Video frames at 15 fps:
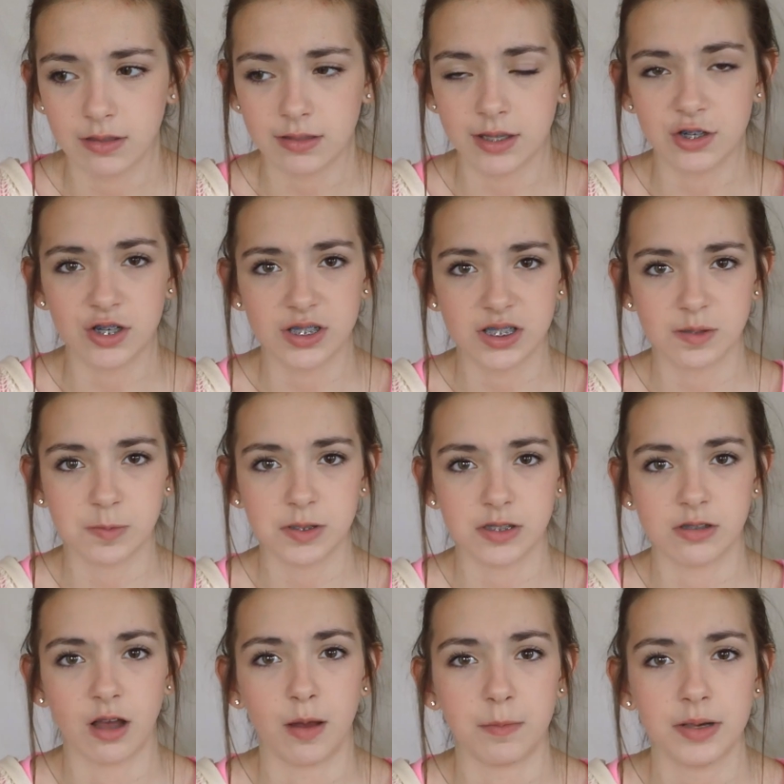they dress up as
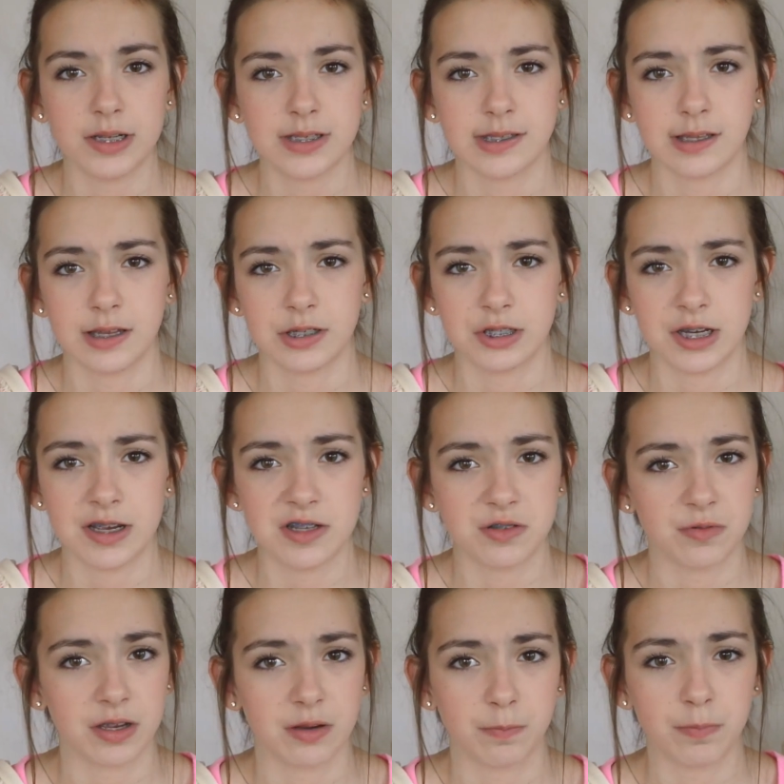zombies and they, like, chase,
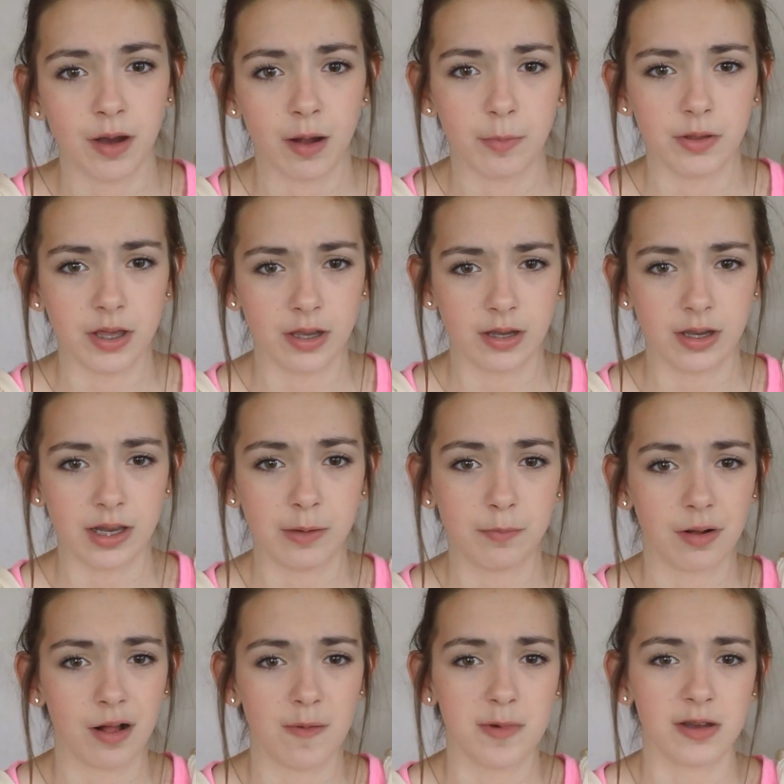like, in
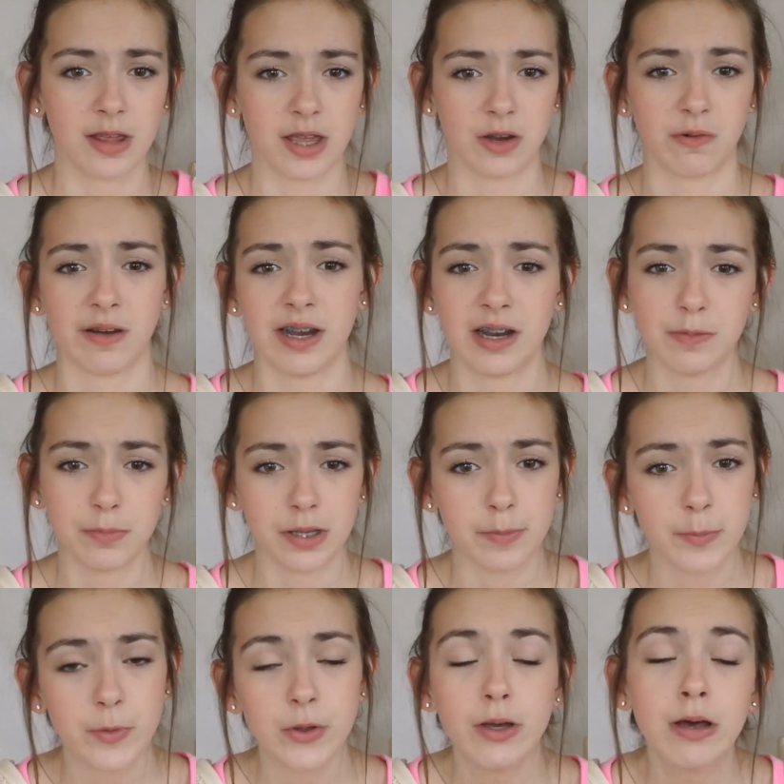public, like, random
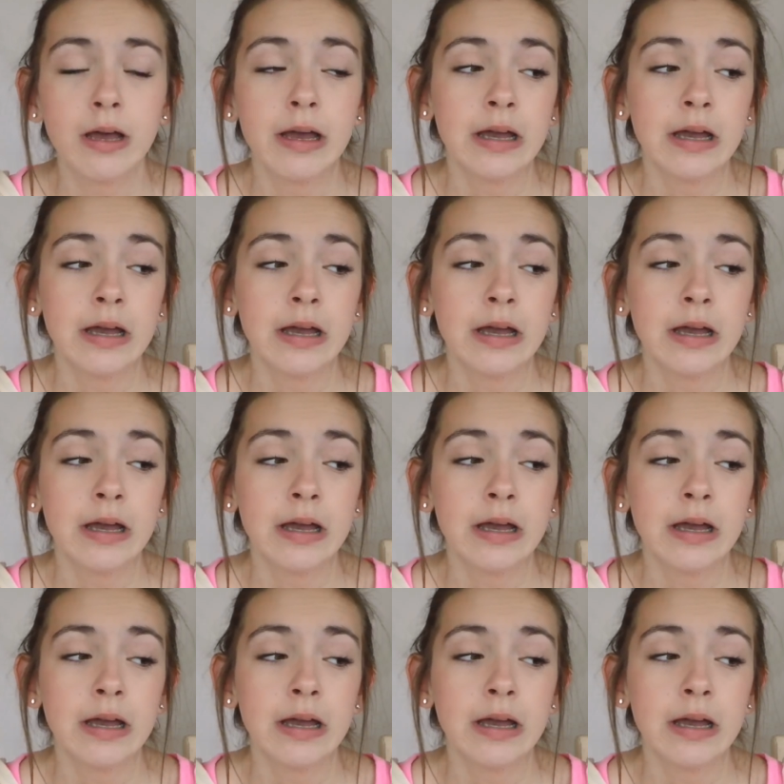people.